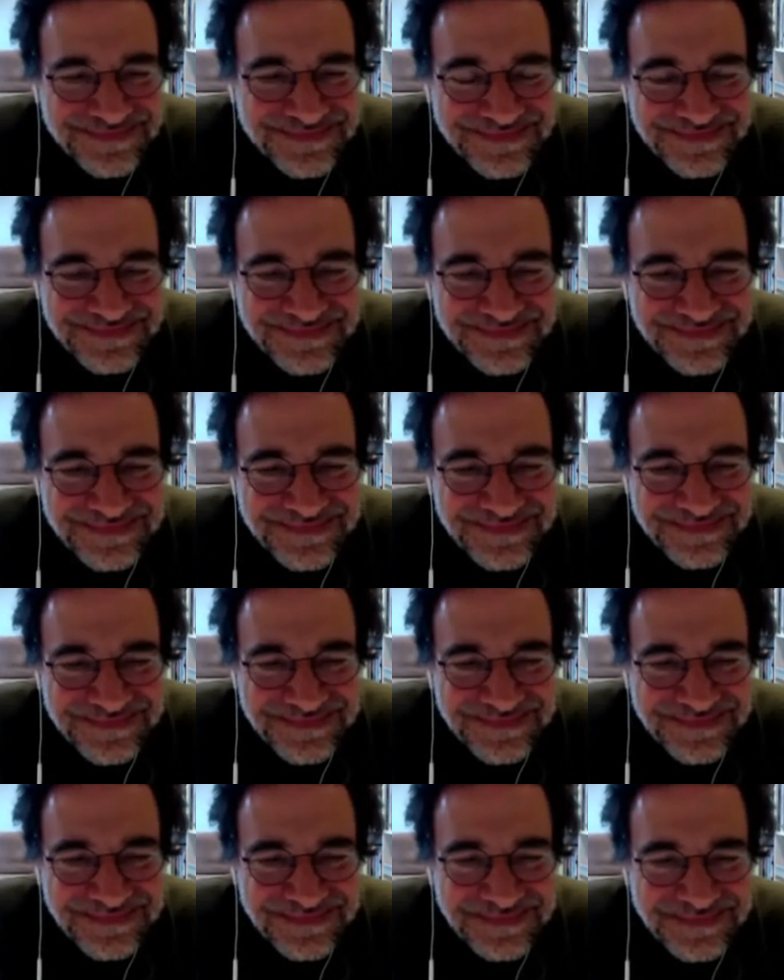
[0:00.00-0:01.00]

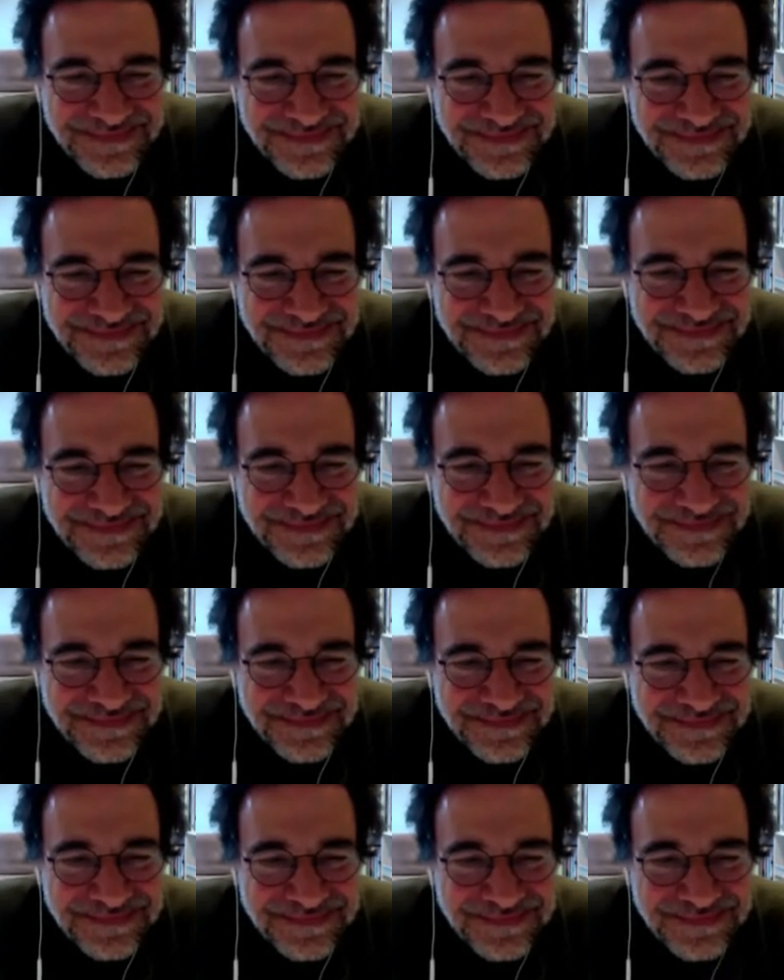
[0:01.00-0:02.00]

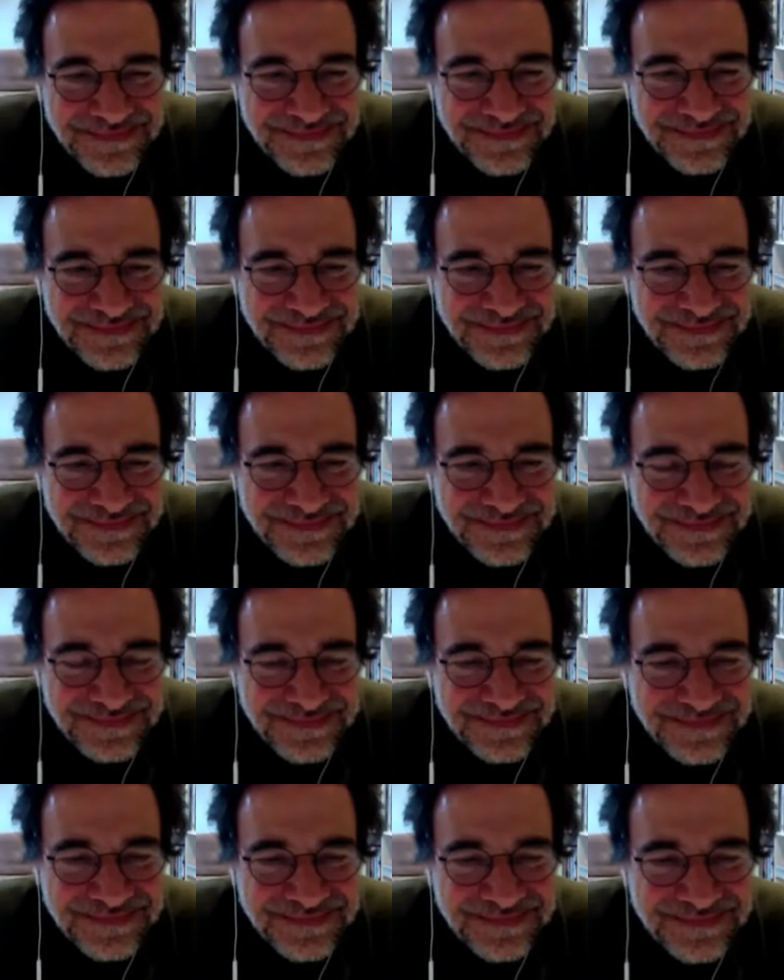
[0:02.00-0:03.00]

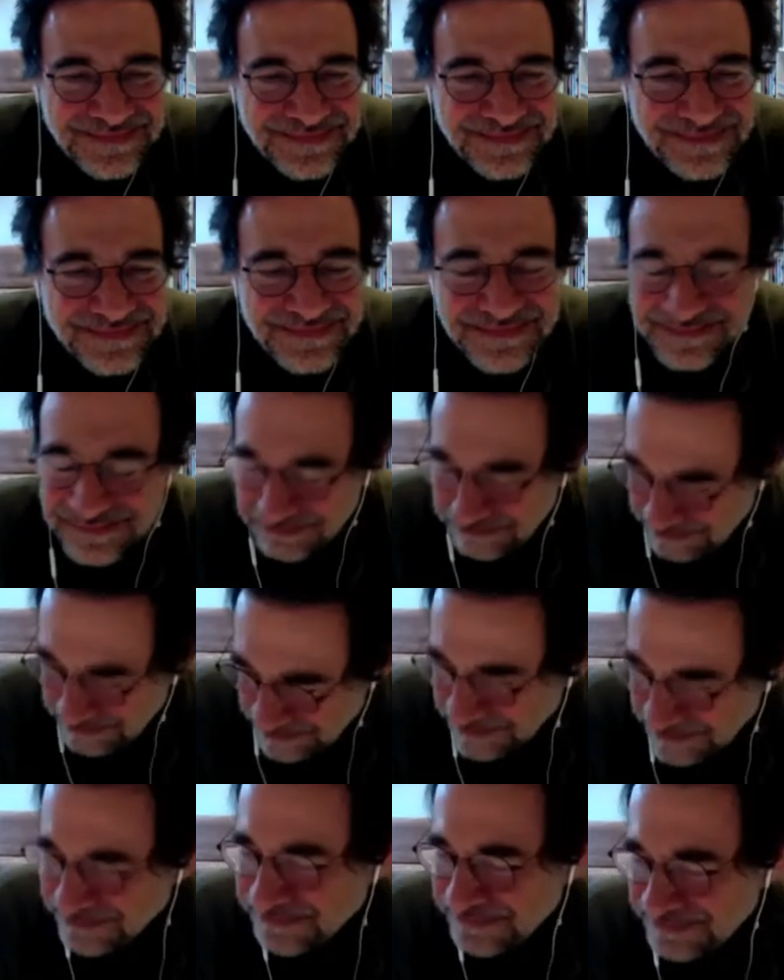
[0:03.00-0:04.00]

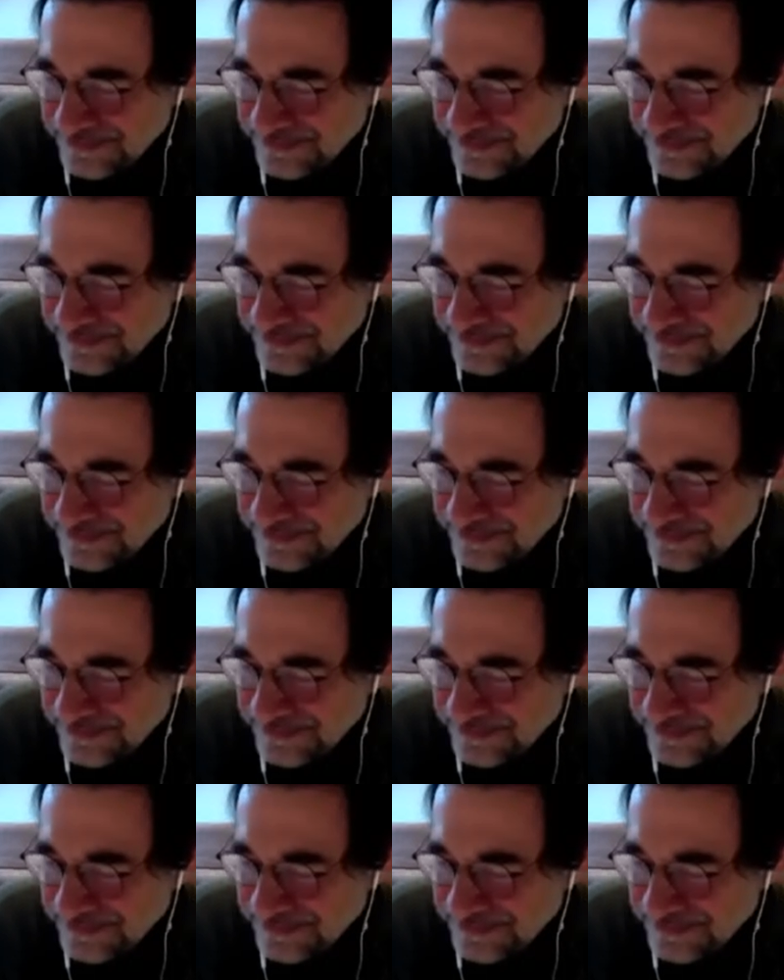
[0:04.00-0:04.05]
(not speaking)